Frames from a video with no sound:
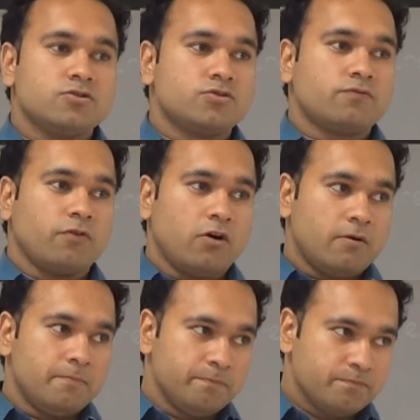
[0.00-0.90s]

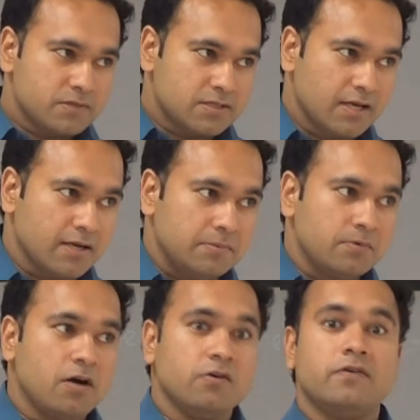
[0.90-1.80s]
from say
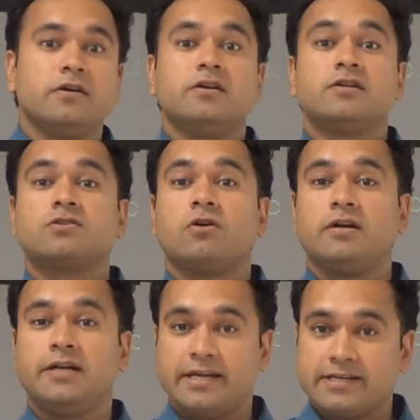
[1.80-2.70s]
hours or
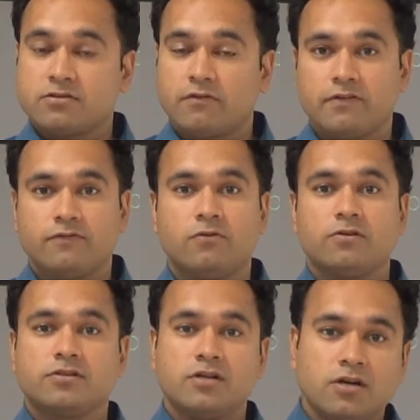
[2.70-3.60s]
days of
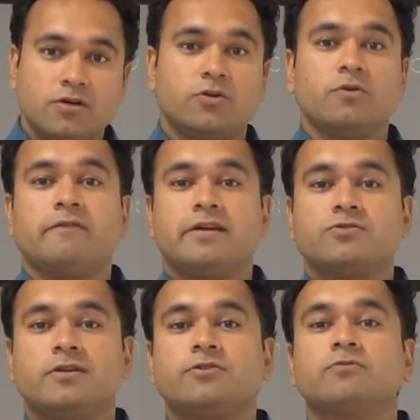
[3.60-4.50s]
efforts to
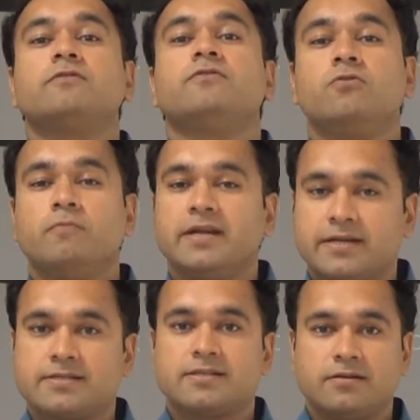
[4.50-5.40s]
eventually to the few
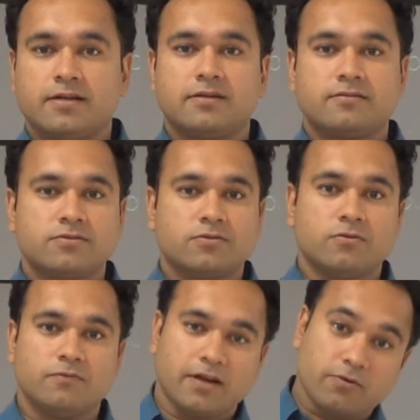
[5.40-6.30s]
minutes, right?
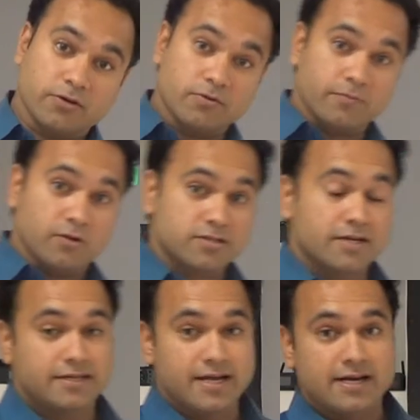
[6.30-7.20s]
So we are going to
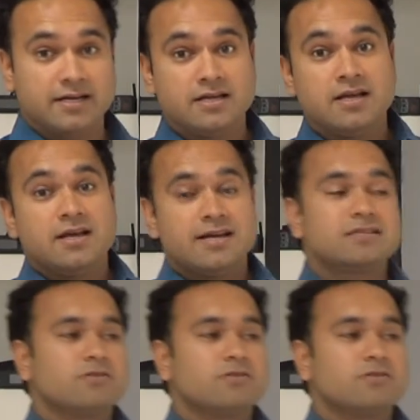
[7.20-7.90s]
demonstrate that. It's a